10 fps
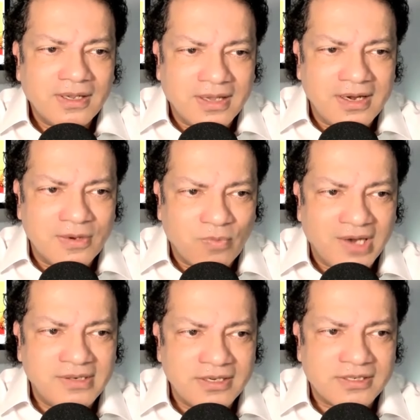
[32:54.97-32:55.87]
Gideon
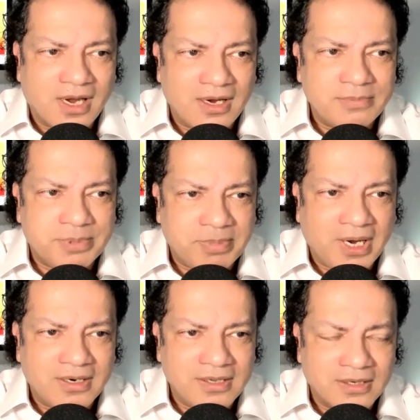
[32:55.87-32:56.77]
went inside,
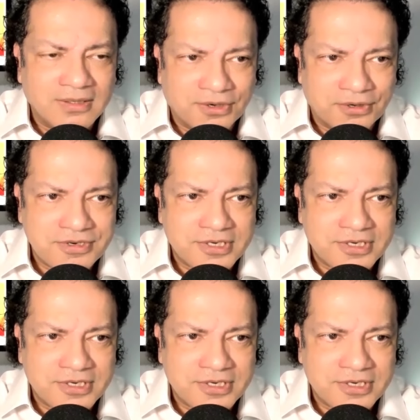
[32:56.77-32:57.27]
prepared a young goat,